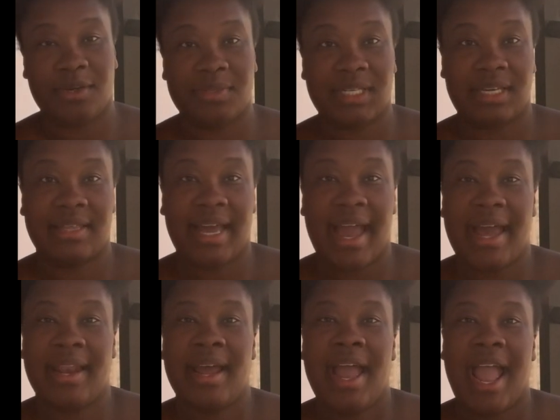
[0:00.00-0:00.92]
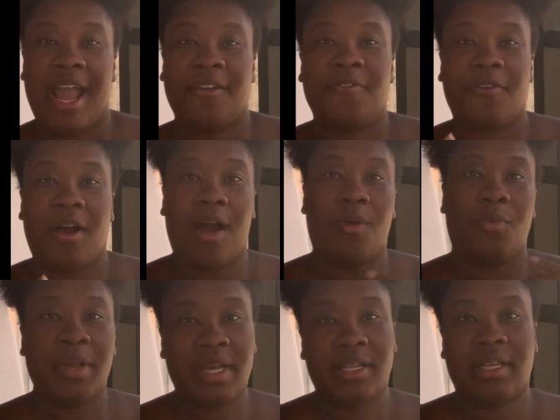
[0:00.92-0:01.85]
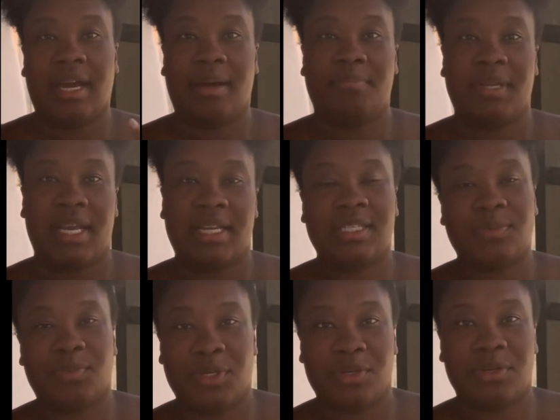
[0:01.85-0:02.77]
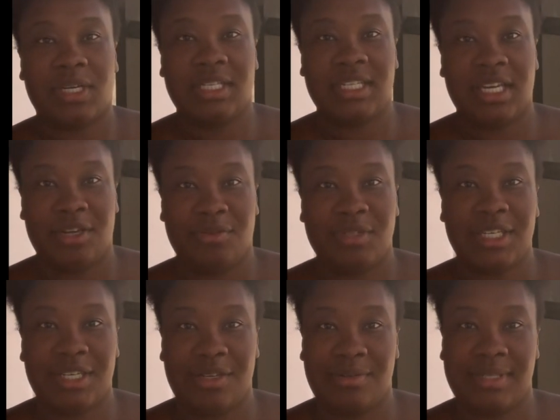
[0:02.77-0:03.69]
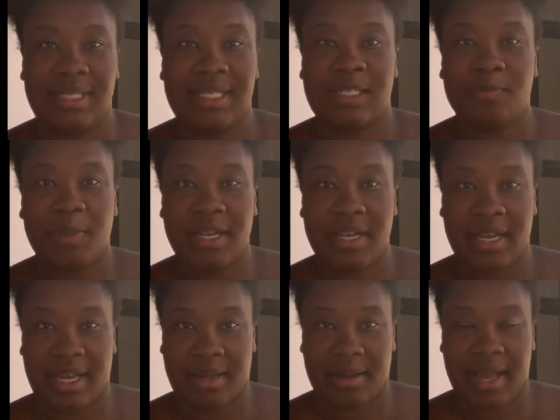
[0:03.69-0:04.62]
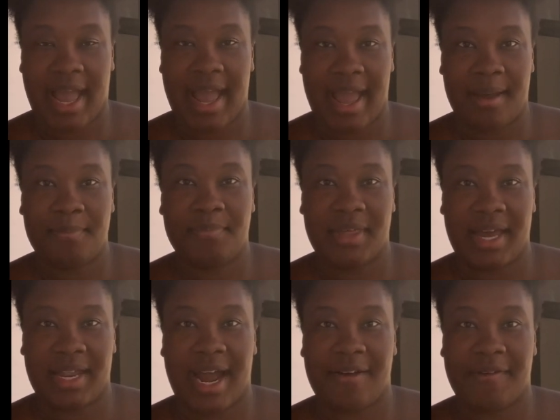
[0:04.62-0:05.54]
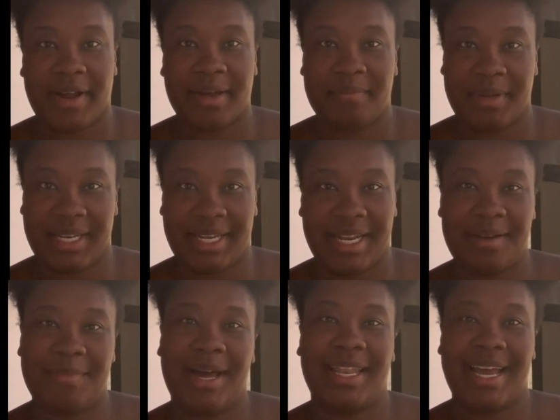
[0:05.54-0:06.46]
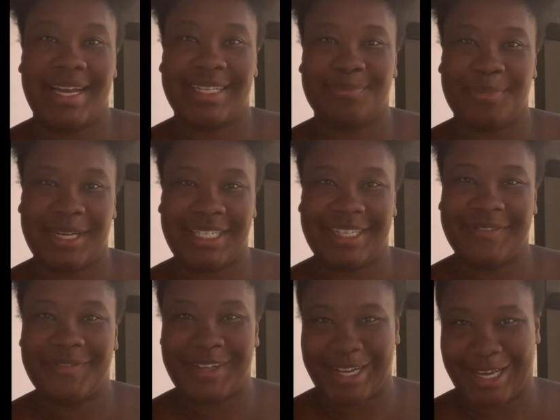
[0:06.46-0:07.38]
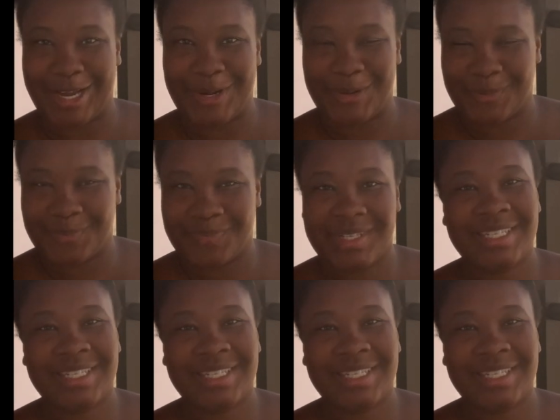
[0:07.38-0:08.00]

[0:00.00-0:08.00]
using that. And for our weekly updates, we'll continue to use the spending app that I recommended in my last budget video.